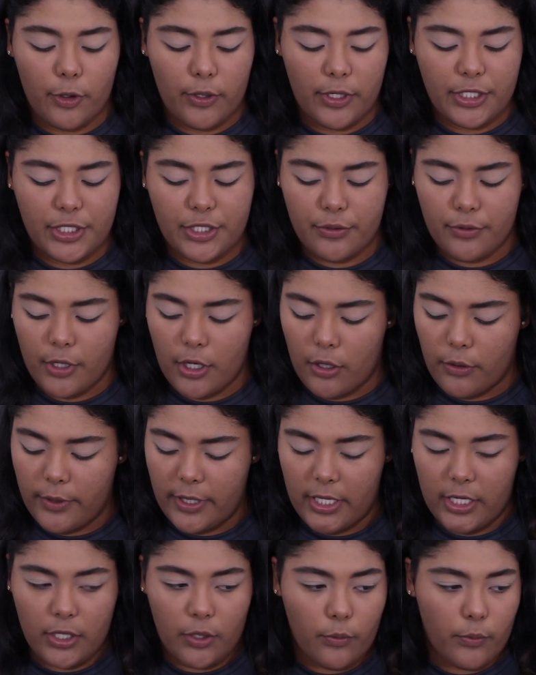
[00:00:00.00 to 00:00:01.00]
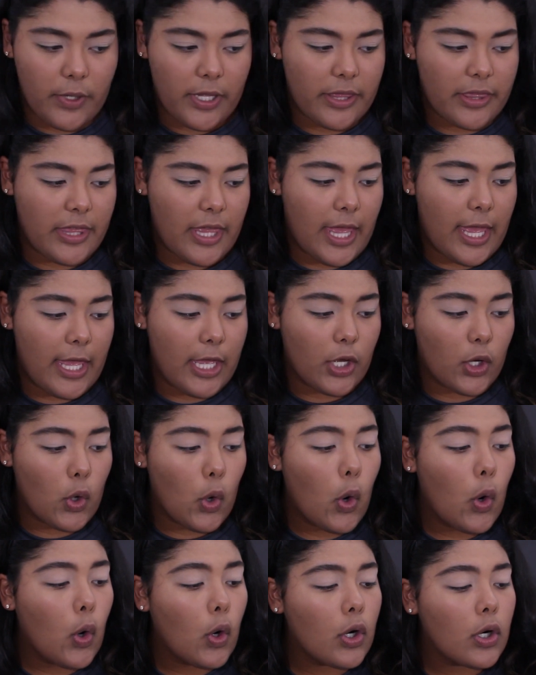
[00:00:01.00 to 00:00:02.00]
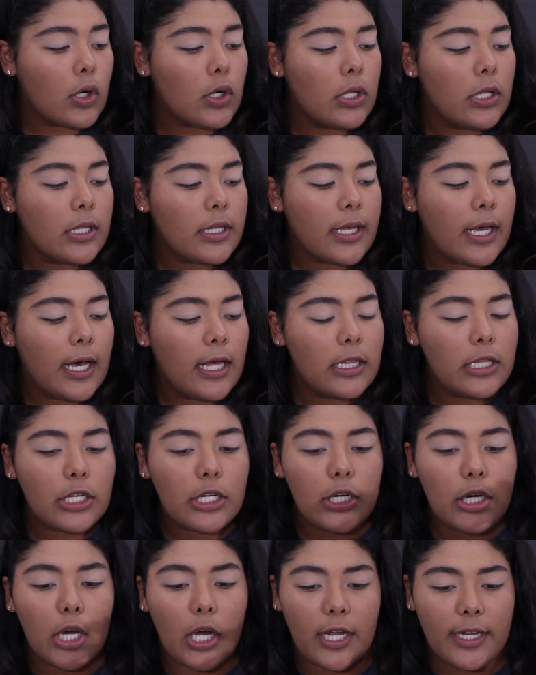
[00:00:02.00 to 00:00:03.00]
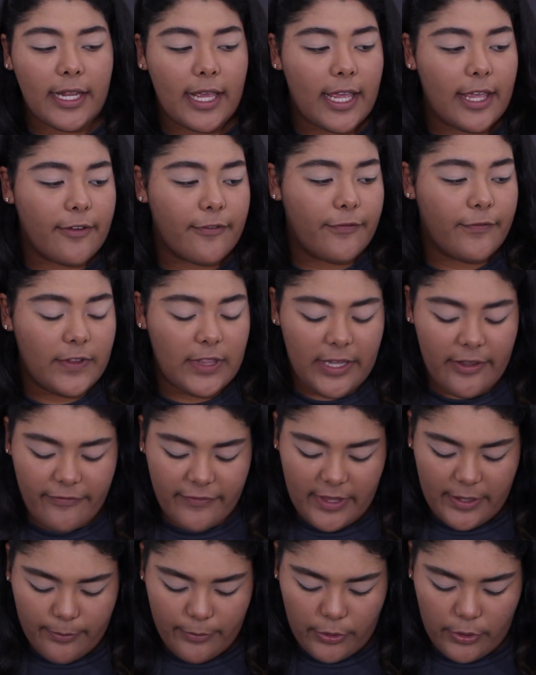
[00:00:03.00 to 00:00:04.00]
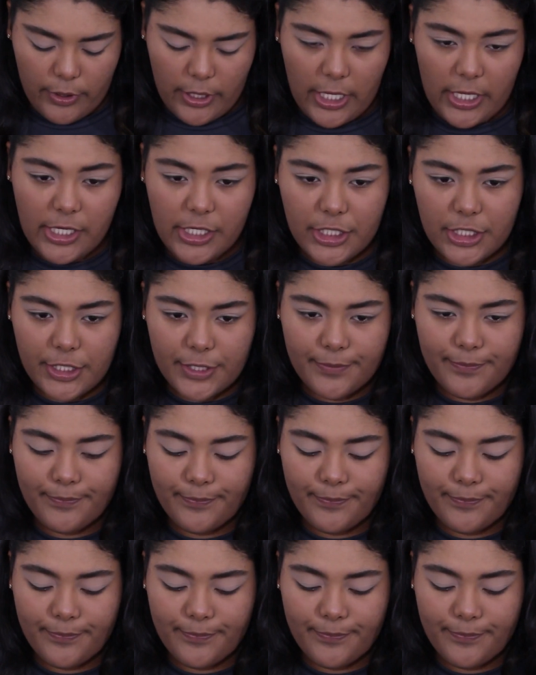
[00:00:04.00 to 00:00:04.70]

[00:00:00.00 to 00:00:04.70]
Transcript: going to go in with a coral color on a fluffy brush.